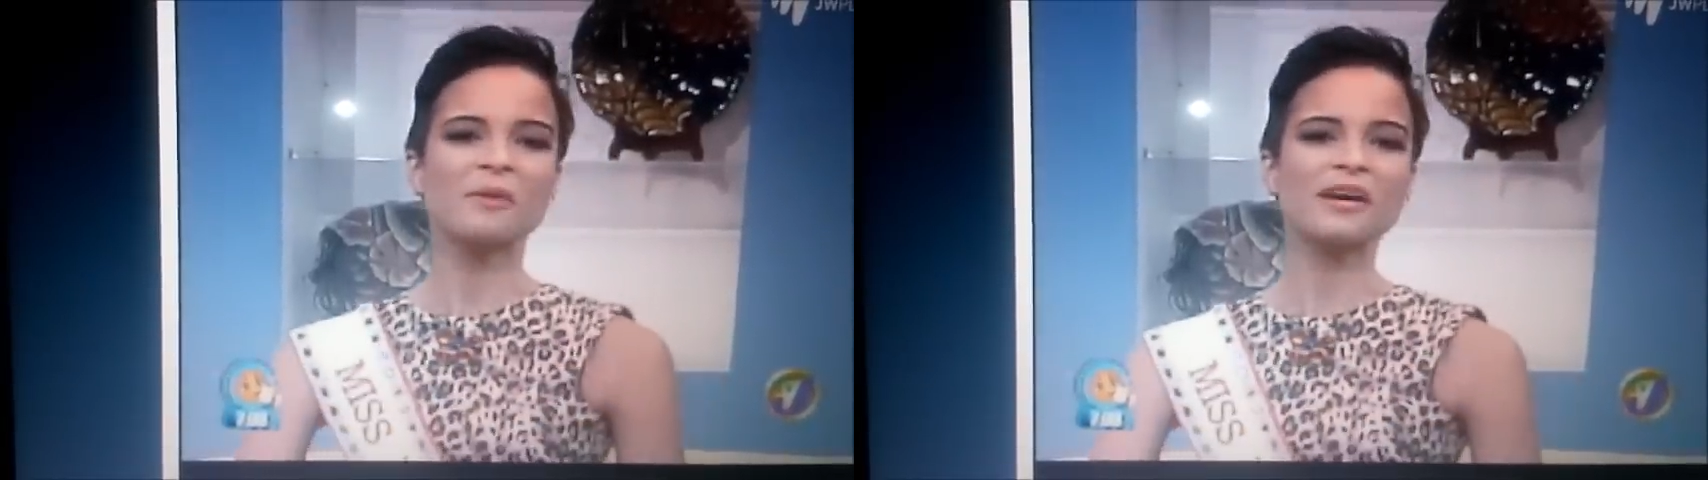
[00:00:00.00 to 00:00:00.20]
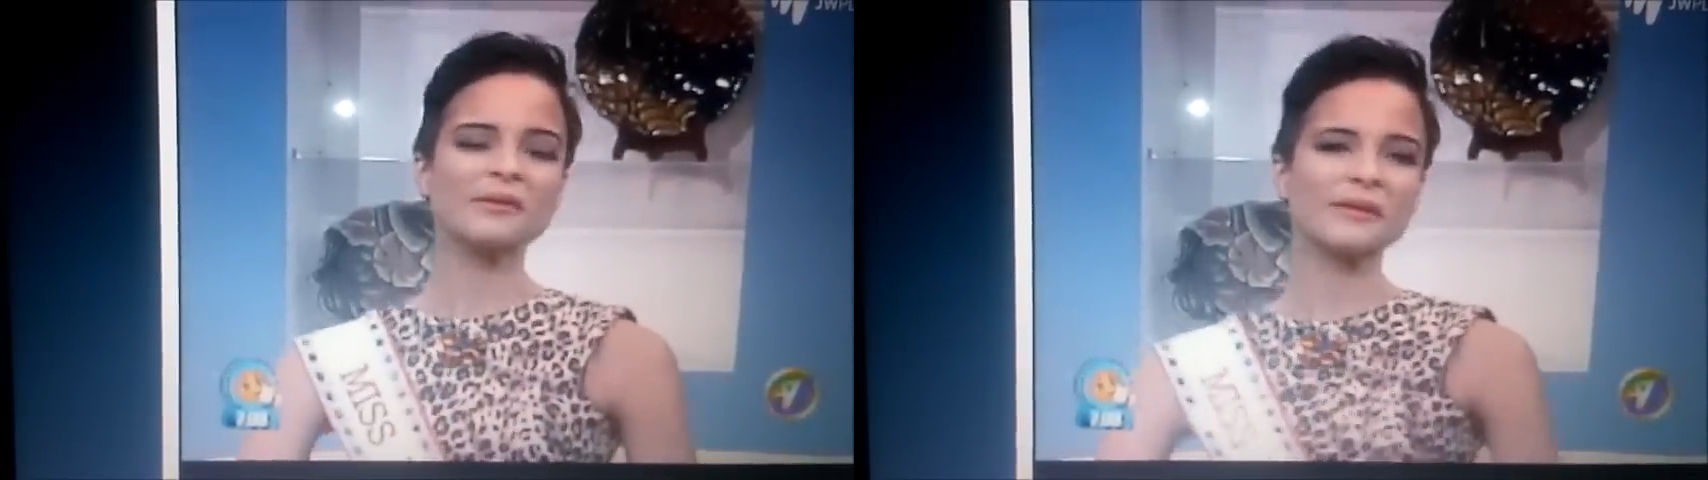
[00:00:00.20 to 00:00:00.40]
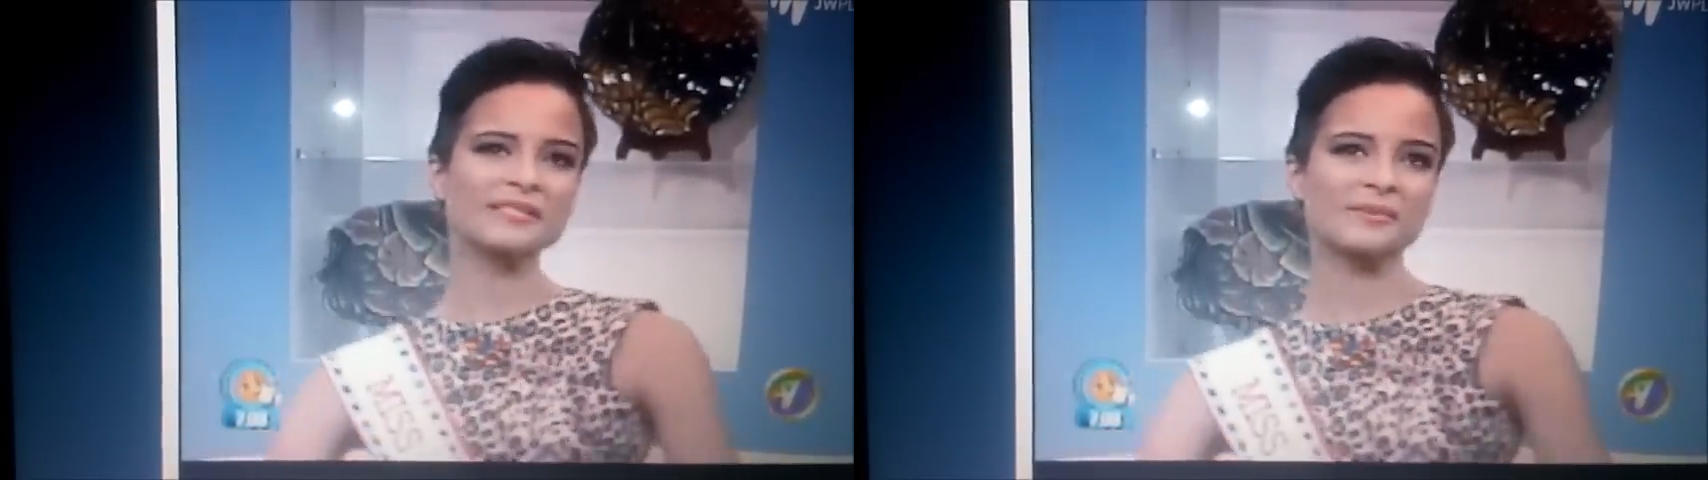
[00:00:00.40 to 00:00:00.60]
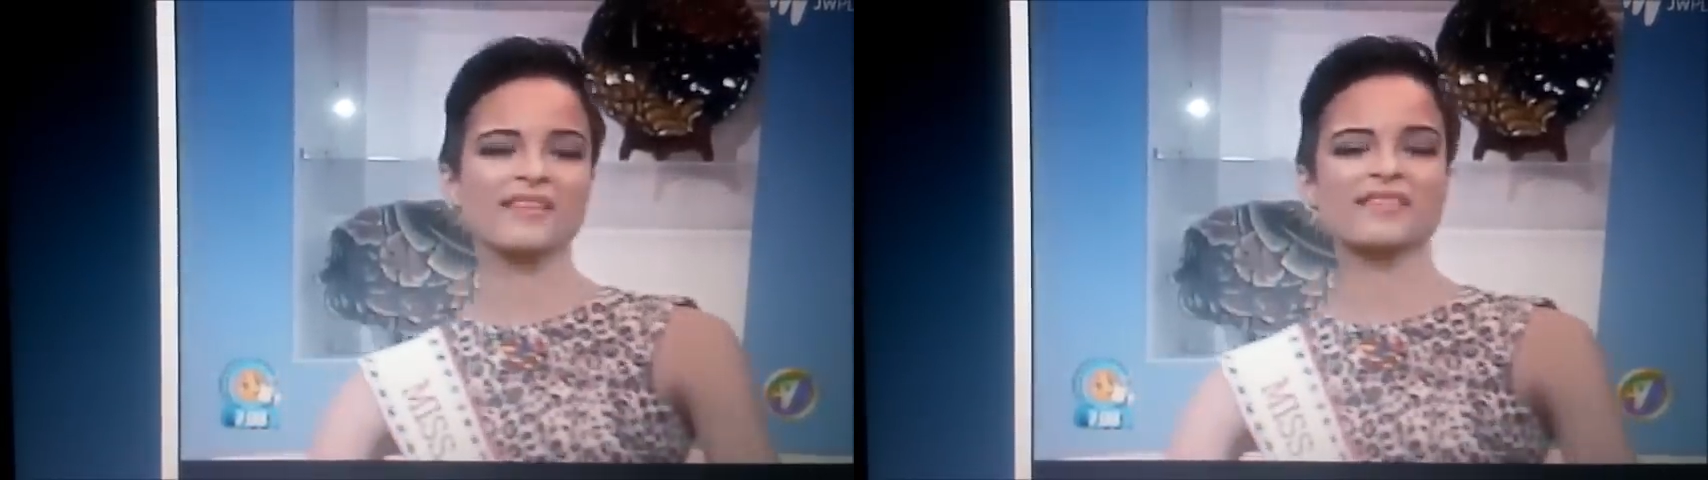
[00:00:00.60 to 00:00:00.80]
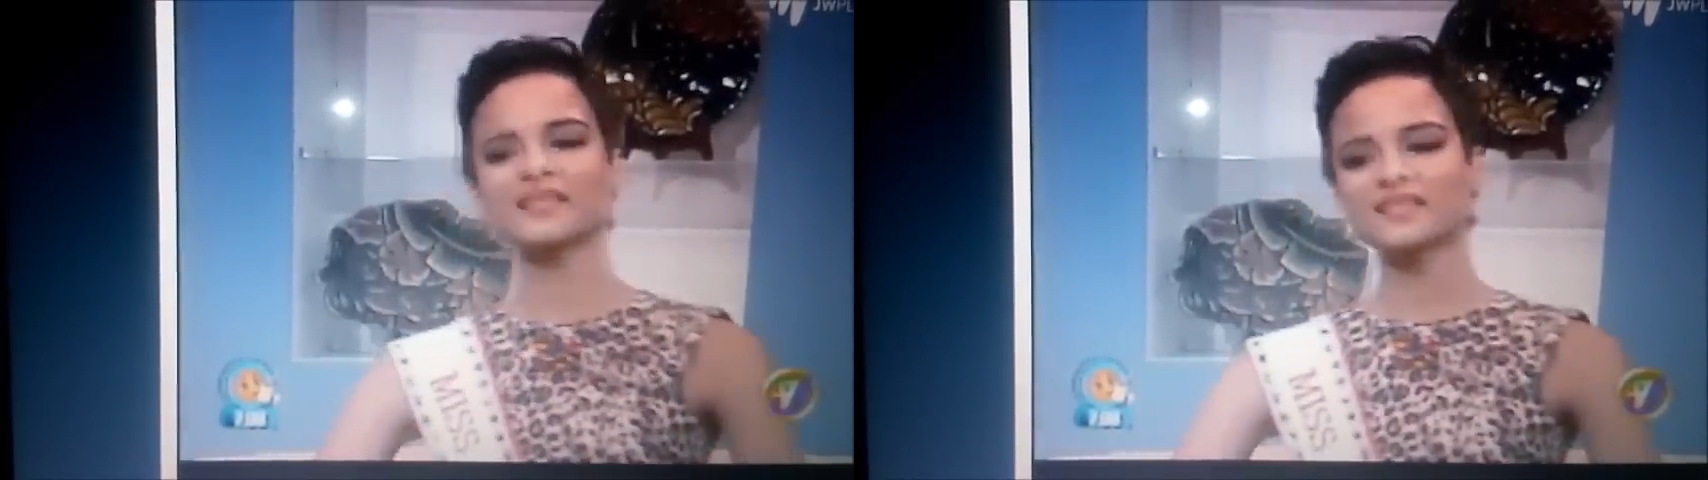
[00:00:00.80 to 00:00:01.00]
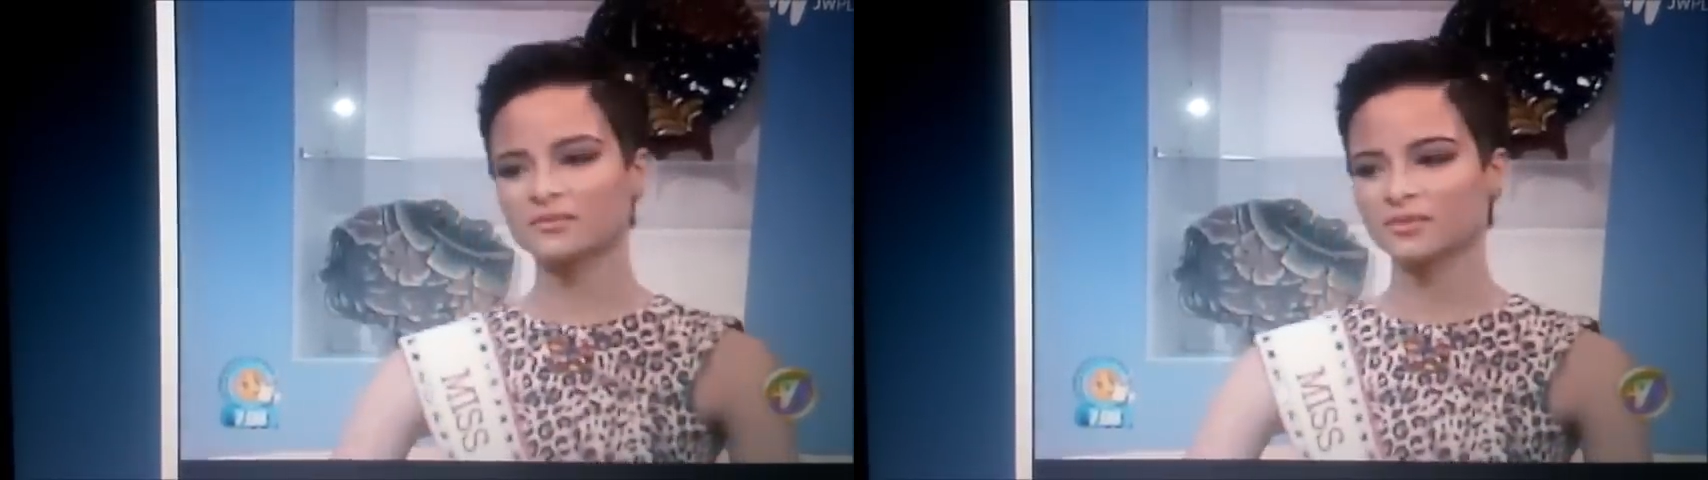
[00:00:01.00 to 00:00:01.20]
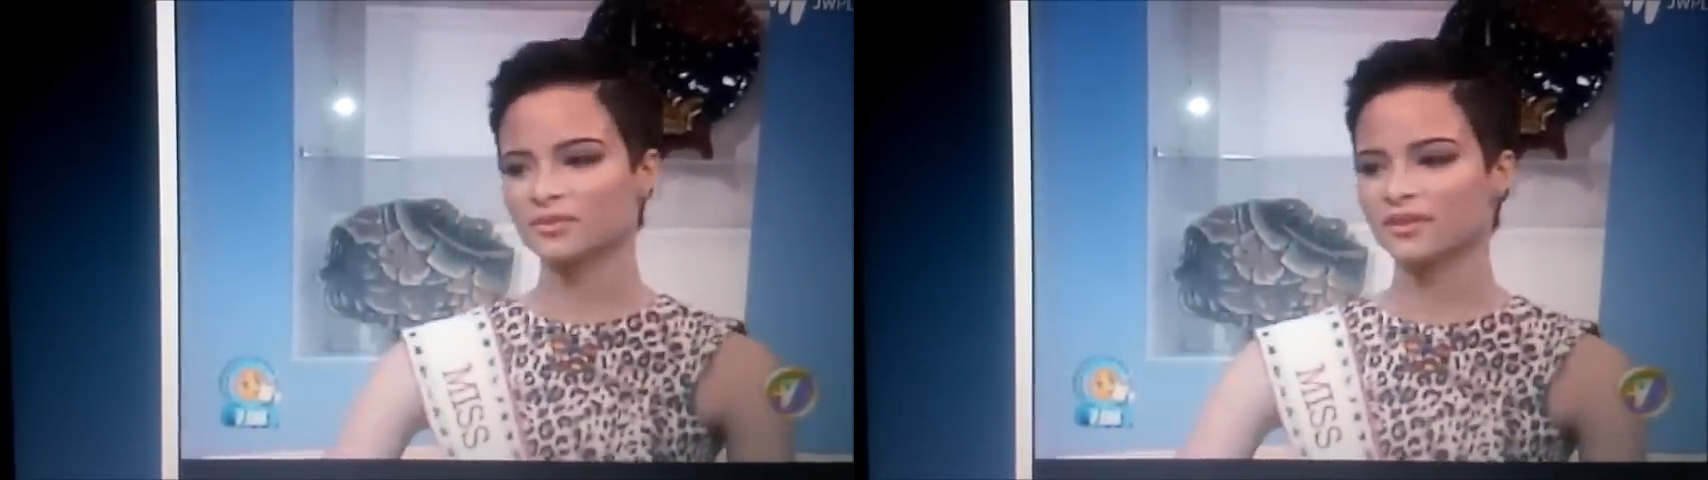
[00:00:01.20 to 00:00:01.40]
But anyway, we had the interview.